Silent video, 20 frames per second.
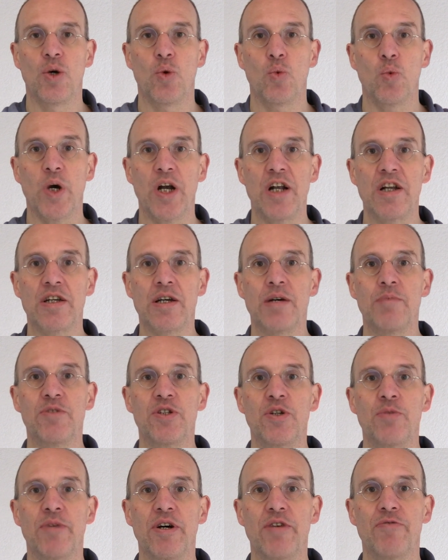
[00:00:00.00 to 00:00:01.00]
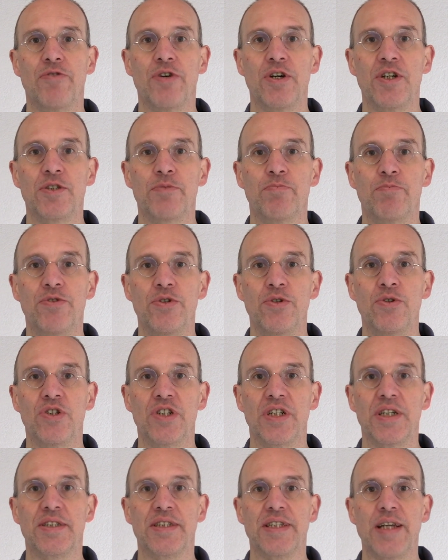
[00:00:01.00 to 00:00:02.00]
Welcome to my first
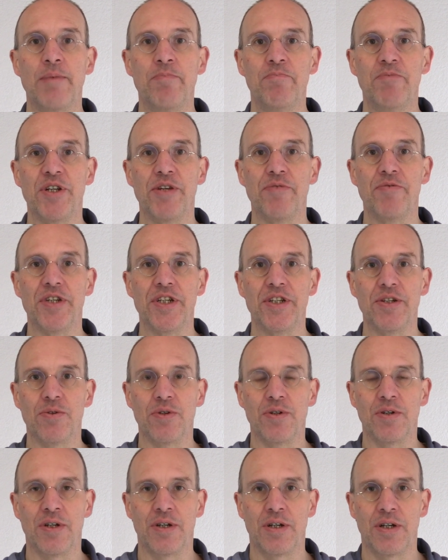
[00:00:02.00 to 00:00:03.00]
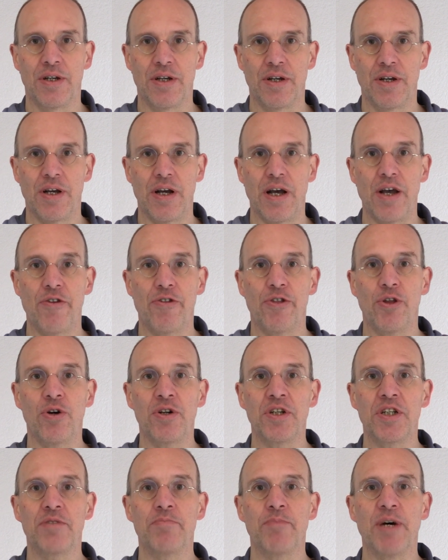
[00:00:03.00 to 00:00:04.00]
pure assembly video. I
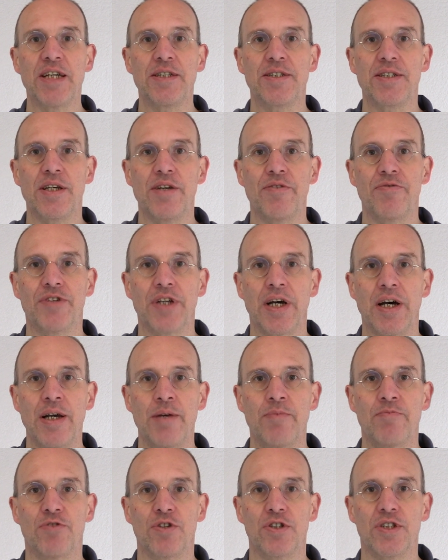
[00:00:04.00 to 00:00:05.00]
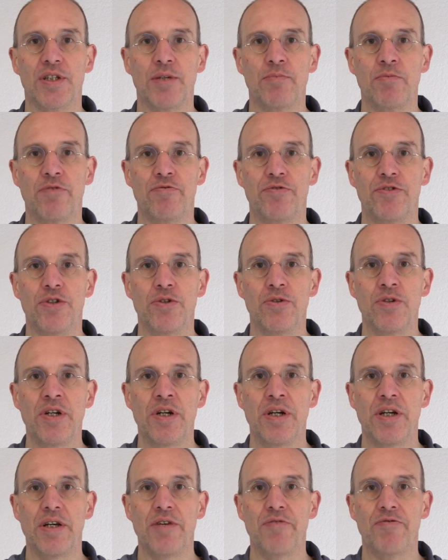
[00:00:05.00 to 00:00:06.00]
thought it might save time for some of you
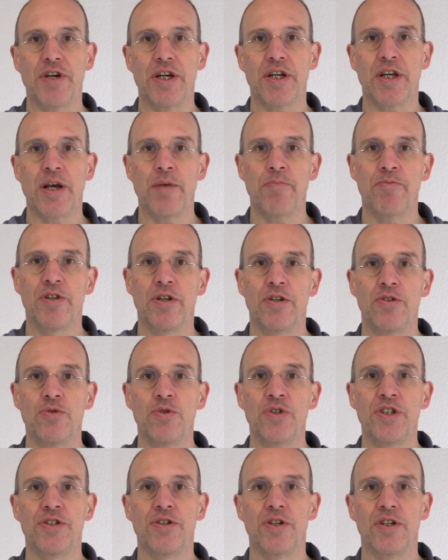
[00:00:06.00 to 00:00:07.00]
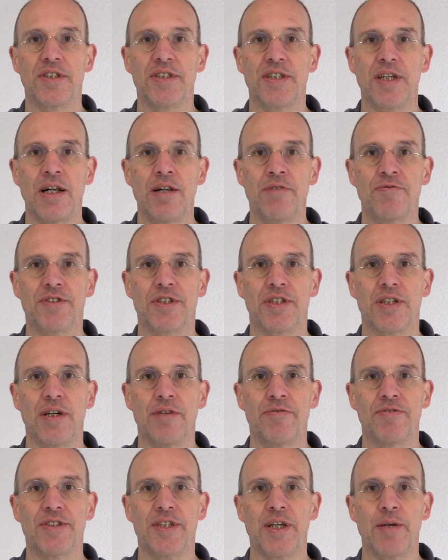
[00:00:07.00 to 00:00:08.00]
if I kept the do-it-yourself
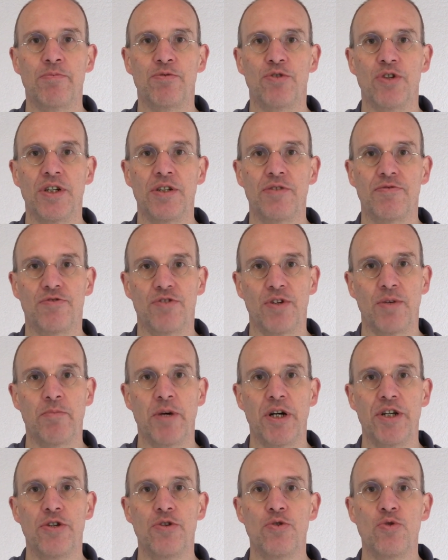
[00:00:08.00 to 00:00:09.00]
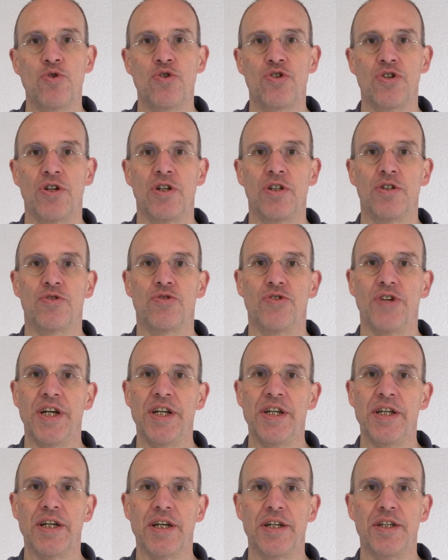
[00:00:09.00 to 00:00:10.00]
stuff separate from my usual
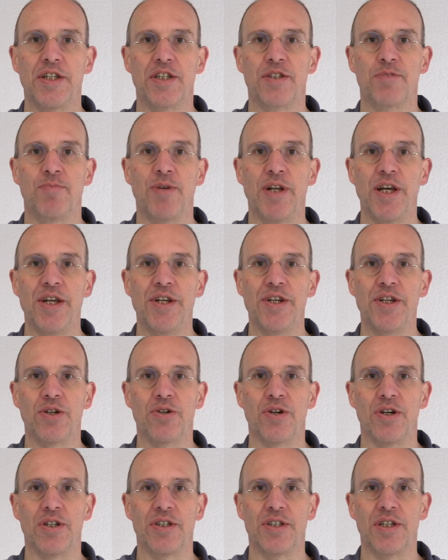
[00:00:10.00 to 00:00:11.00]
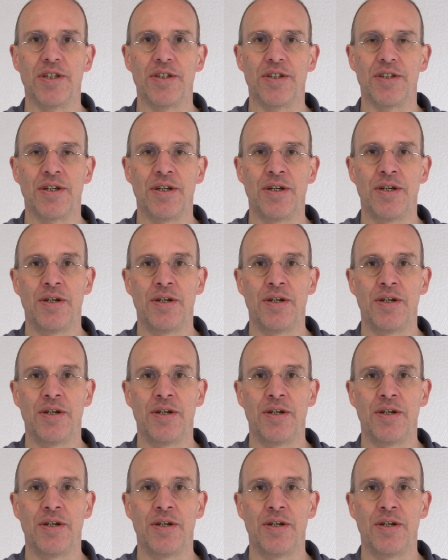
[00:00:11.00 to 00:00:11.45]
training and explaining content.